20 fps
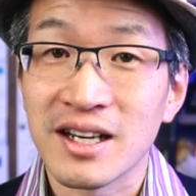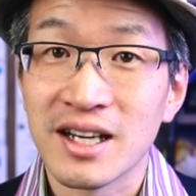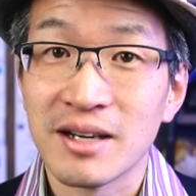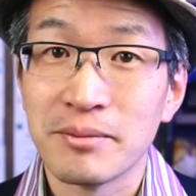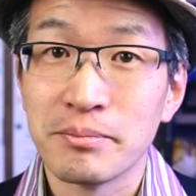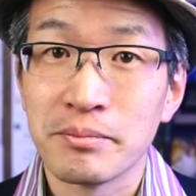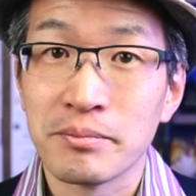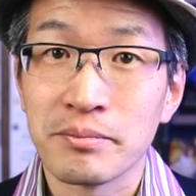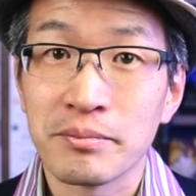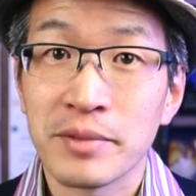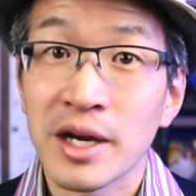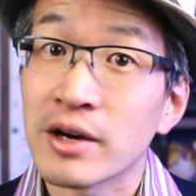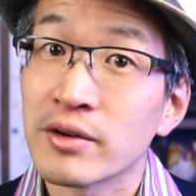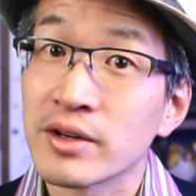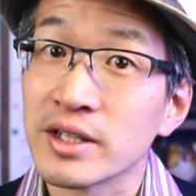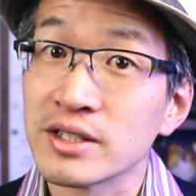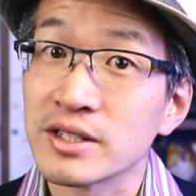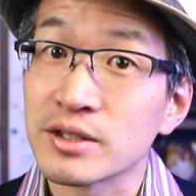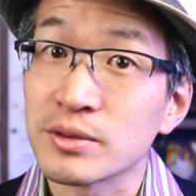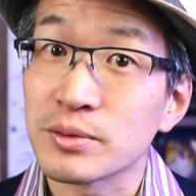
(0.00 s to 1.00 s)
um,
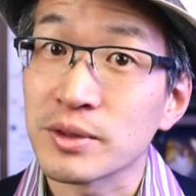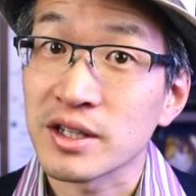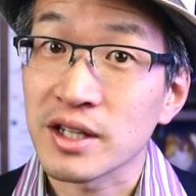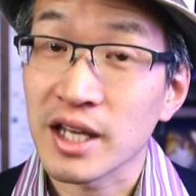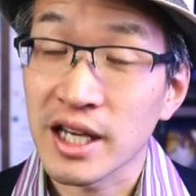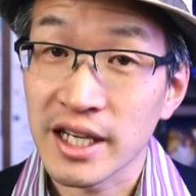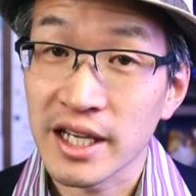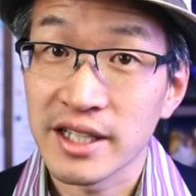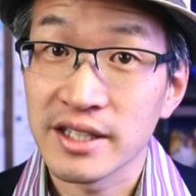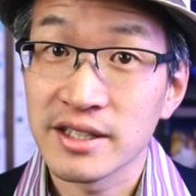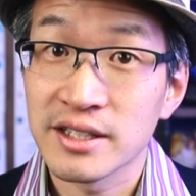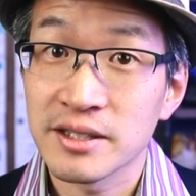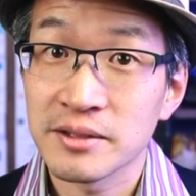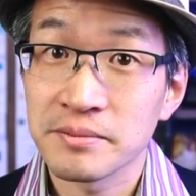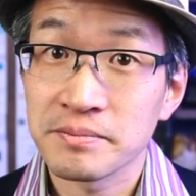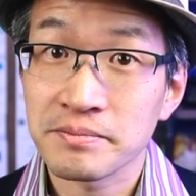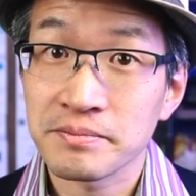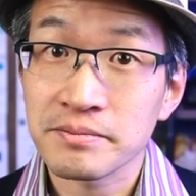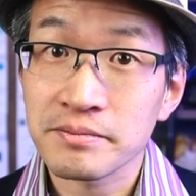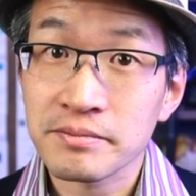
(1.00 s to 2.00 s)
parents with kids,
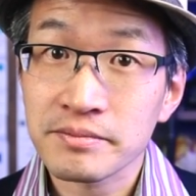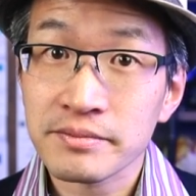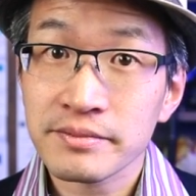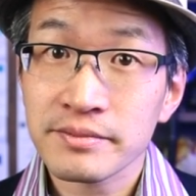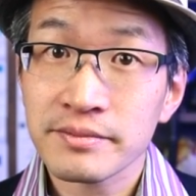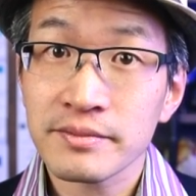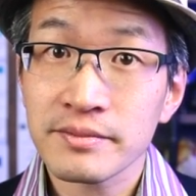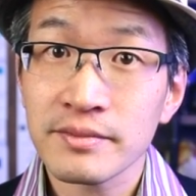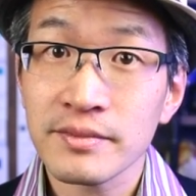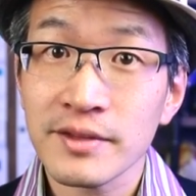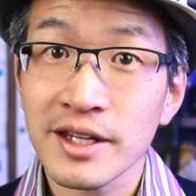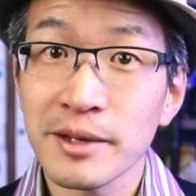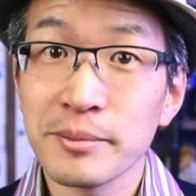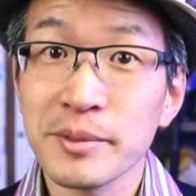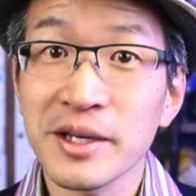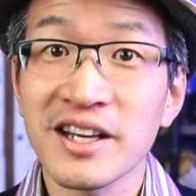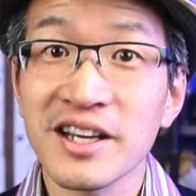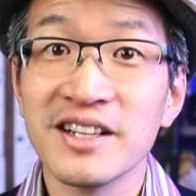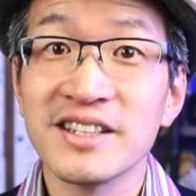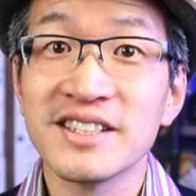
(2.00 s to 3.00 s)

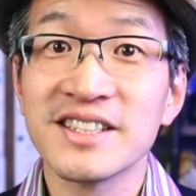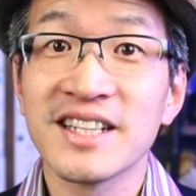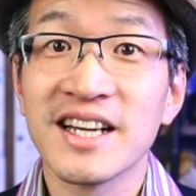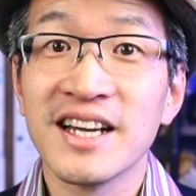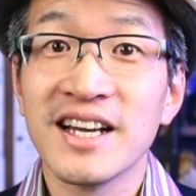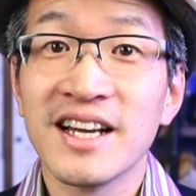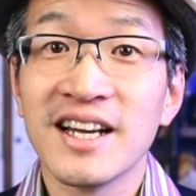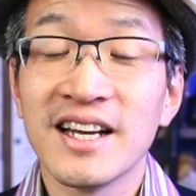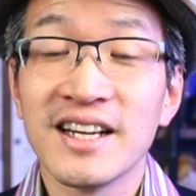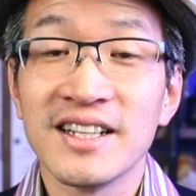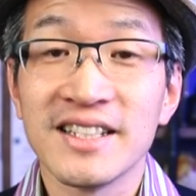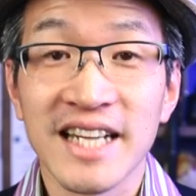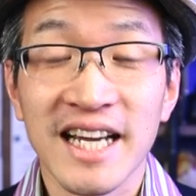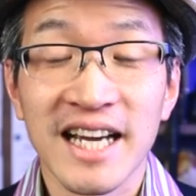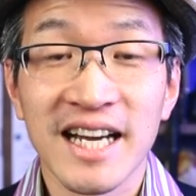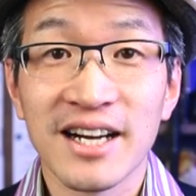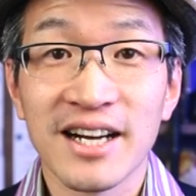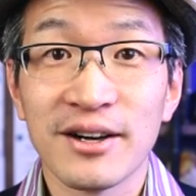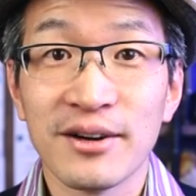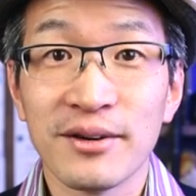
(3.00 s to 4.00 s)
because
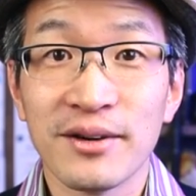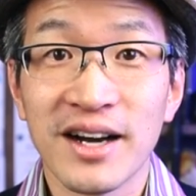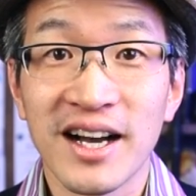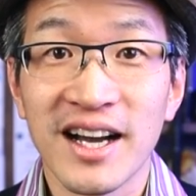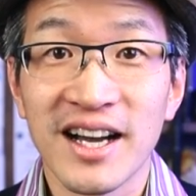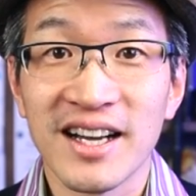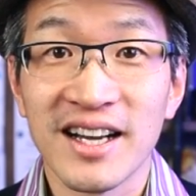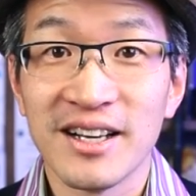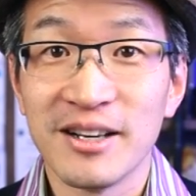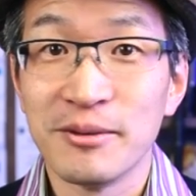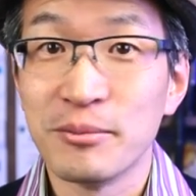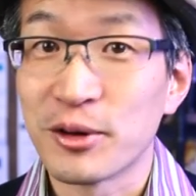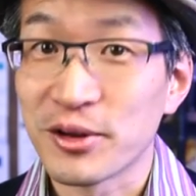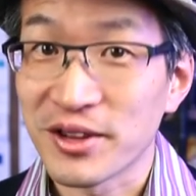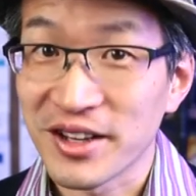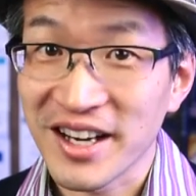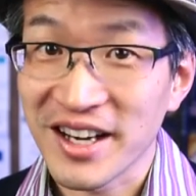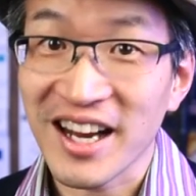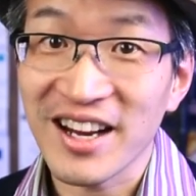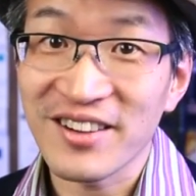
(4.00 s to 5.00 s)
now more
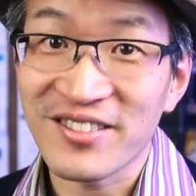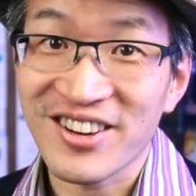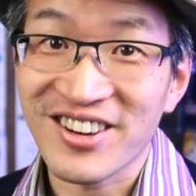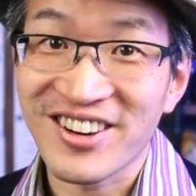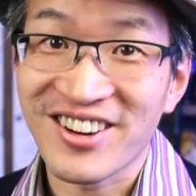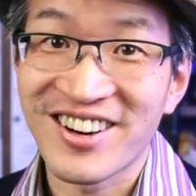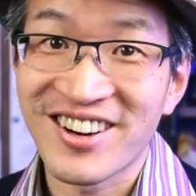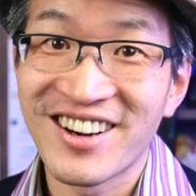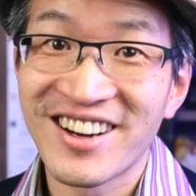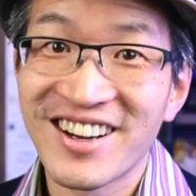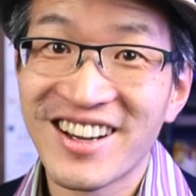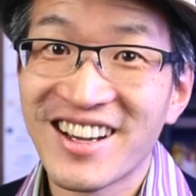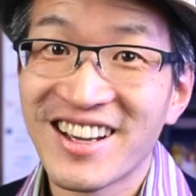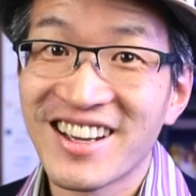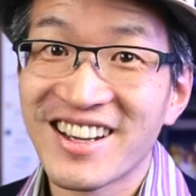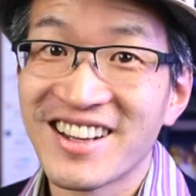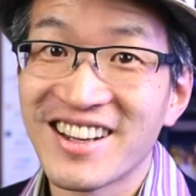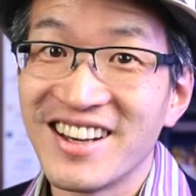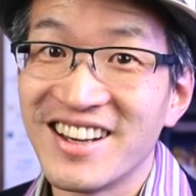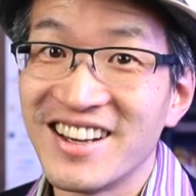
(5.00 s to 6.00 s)
than ever,
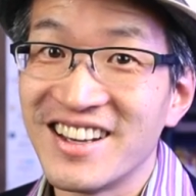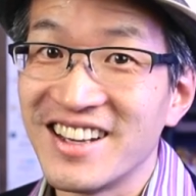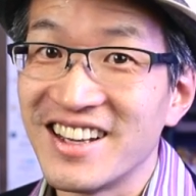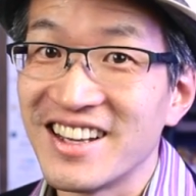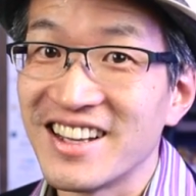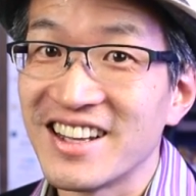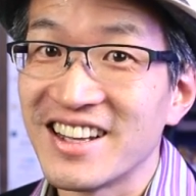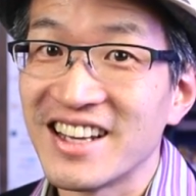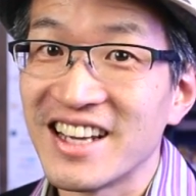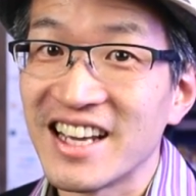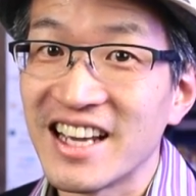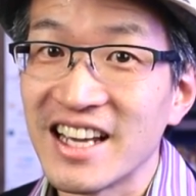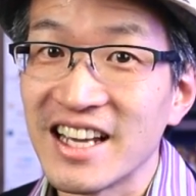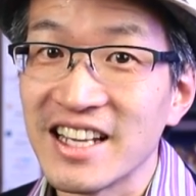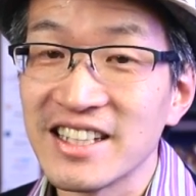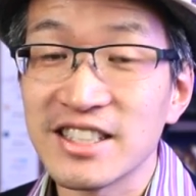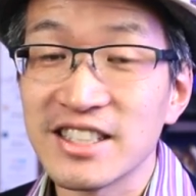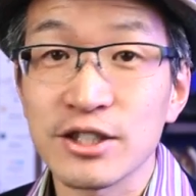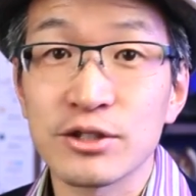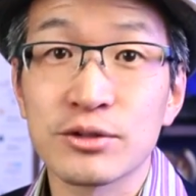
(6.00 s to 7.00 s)

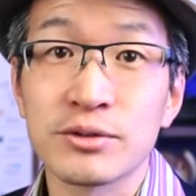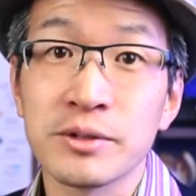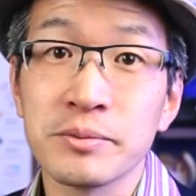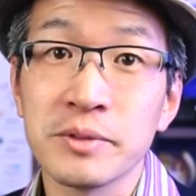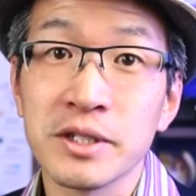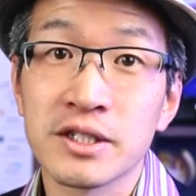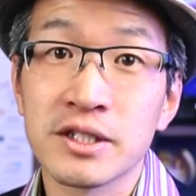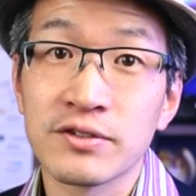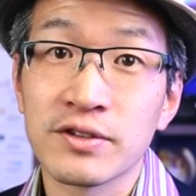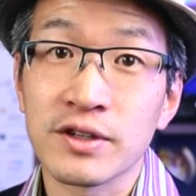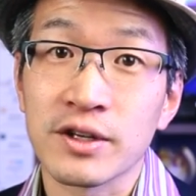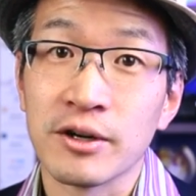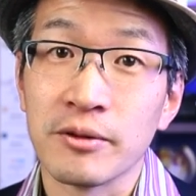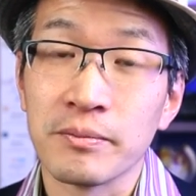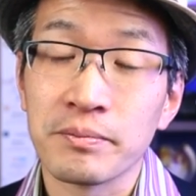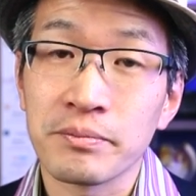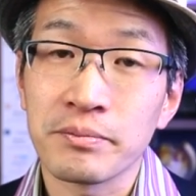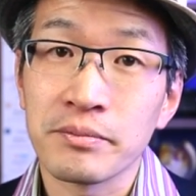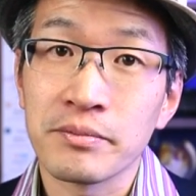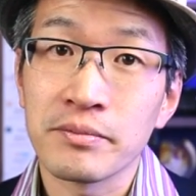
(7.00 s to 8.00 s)
it's extremely
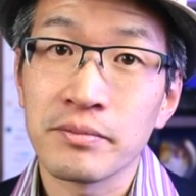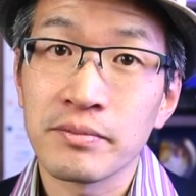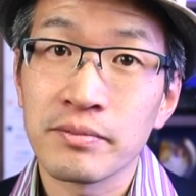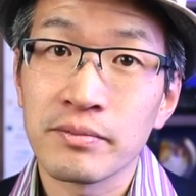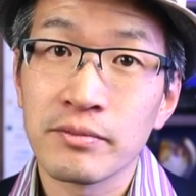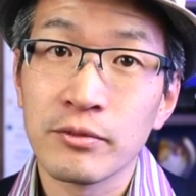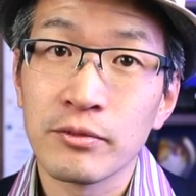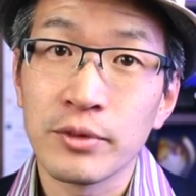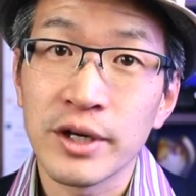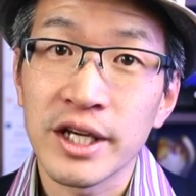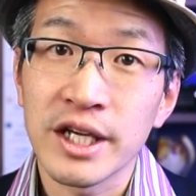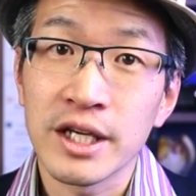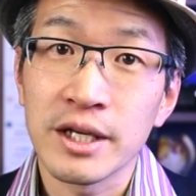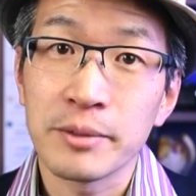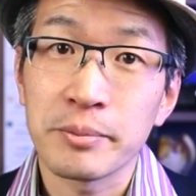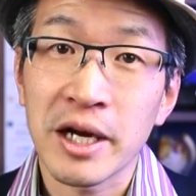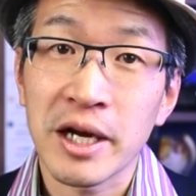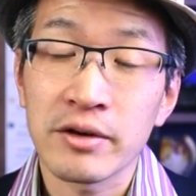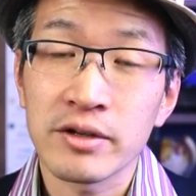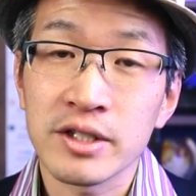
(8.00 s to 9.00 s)
difficult. We
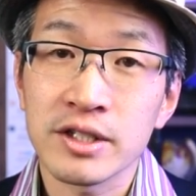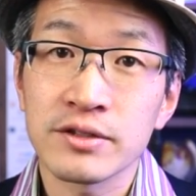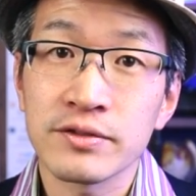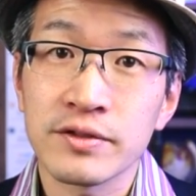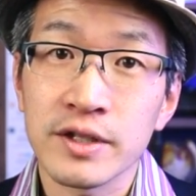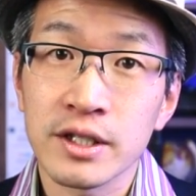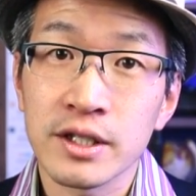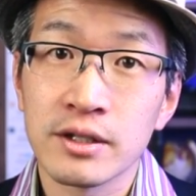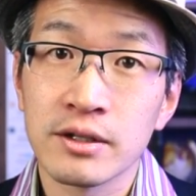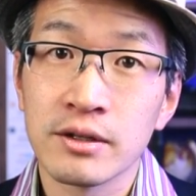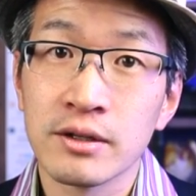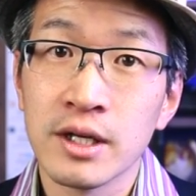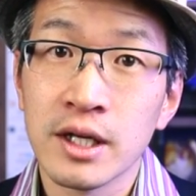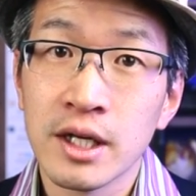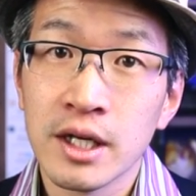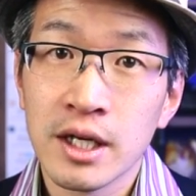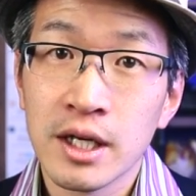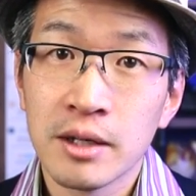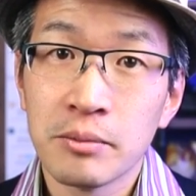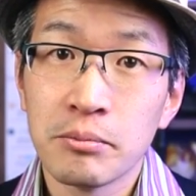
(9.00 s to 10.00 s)
parents feel
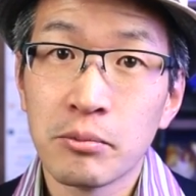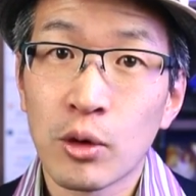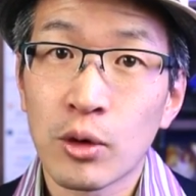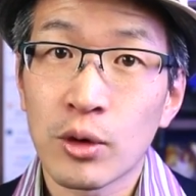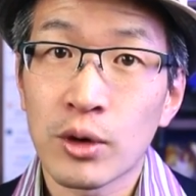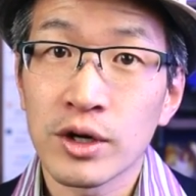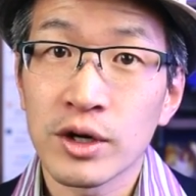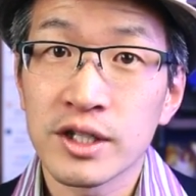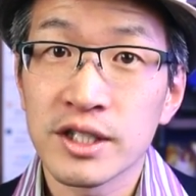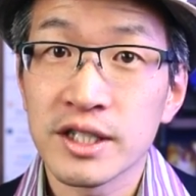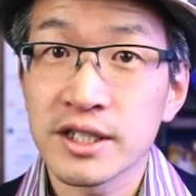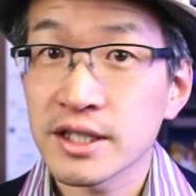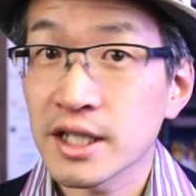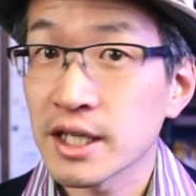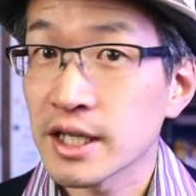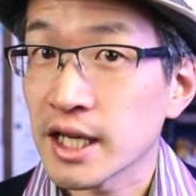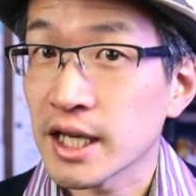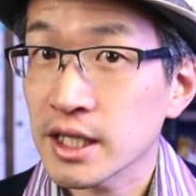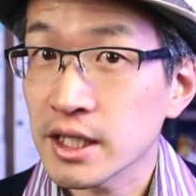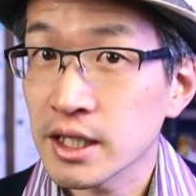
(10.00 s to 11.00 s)
more
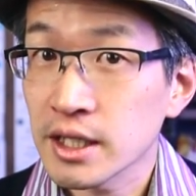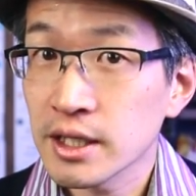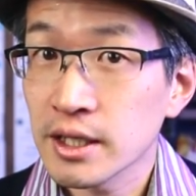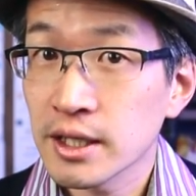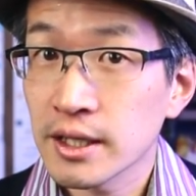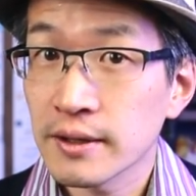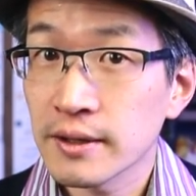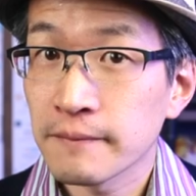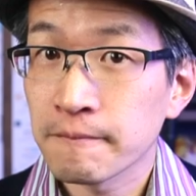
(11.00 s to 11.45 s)
disconnected